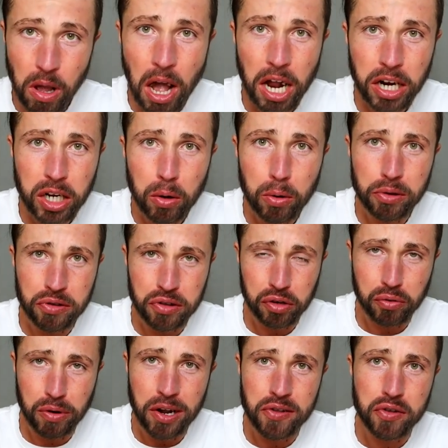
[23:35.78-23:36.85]
I know it's a
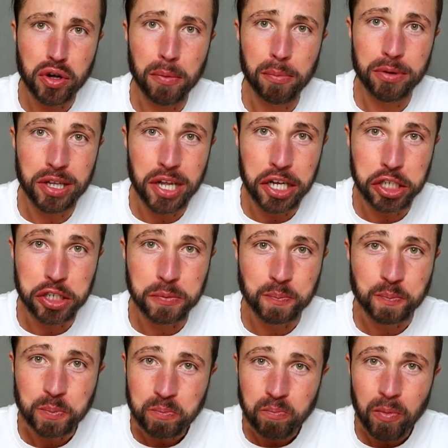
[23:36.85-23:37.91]
crazy
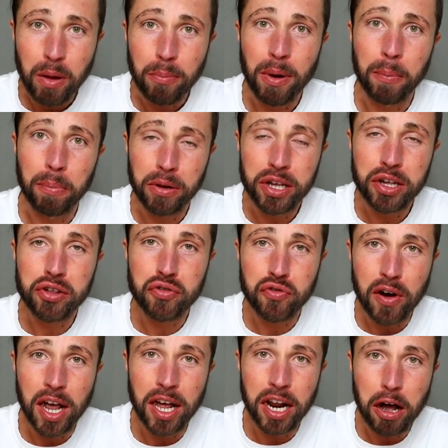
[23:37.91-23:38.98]
combination, but please
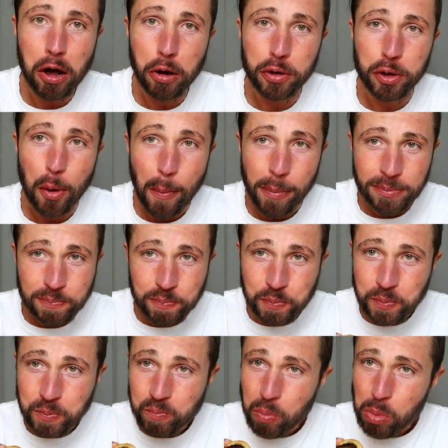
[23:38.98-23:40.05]
try it out.
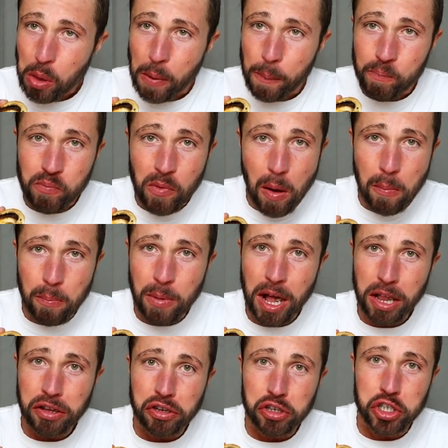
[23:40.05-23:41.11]

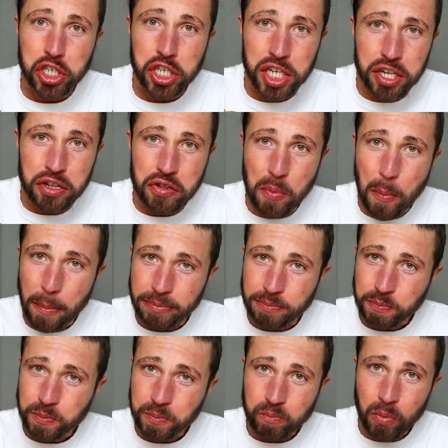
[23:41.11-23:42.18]
Melted cheese
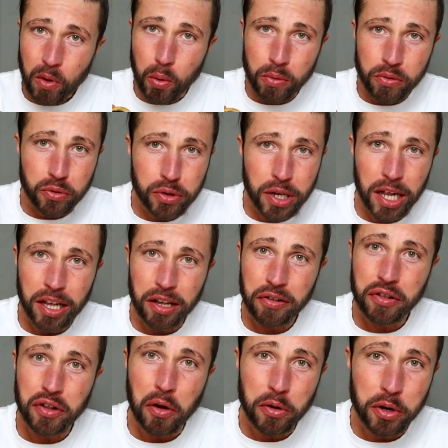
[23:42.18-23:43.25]
with Nutella
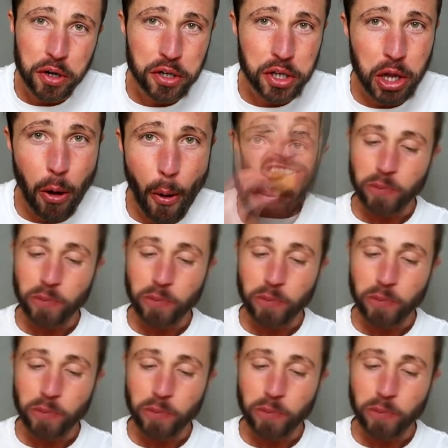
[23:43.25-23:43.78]
is so good.